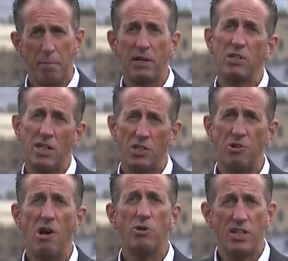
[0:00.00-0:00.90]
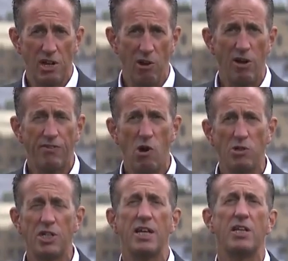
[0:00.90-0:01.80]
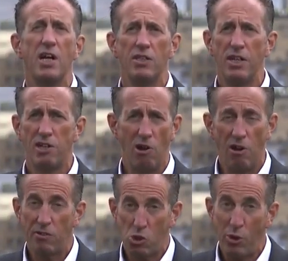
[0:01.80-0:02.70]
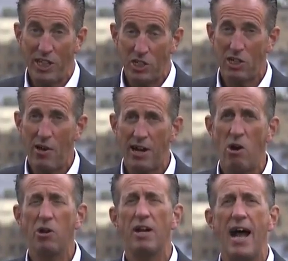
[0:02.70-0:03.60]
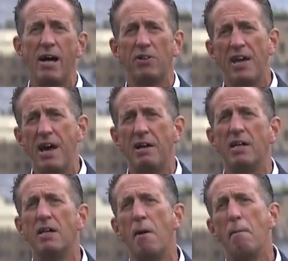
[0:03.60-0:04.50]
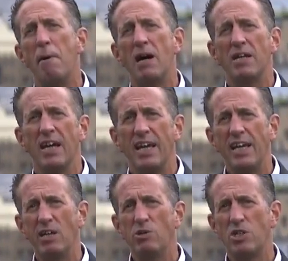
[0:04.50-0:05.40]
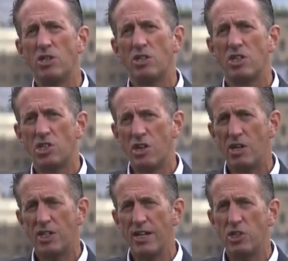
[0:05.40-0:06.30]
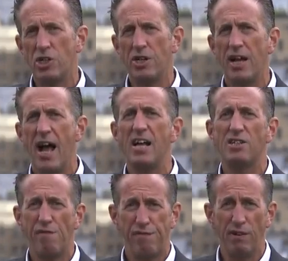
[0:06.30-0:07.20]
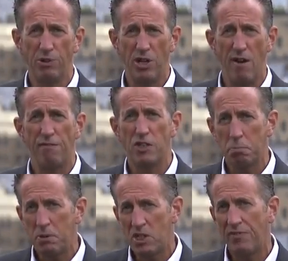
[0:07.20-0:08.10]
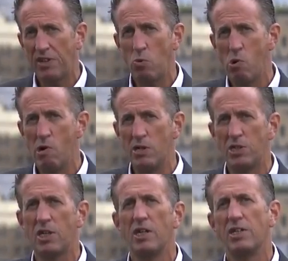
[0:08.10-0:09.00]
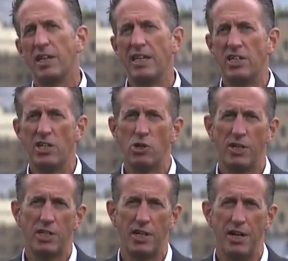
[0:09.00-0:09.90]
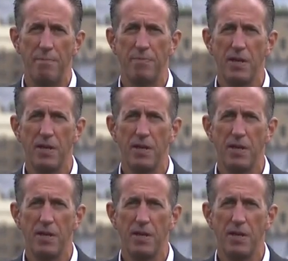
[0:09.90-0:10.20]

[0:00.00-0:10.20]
Because as you know, there's a lot of content, there's a lot of tweets going on out there, but he uses the search engine as a filter for specific words that he's interested in.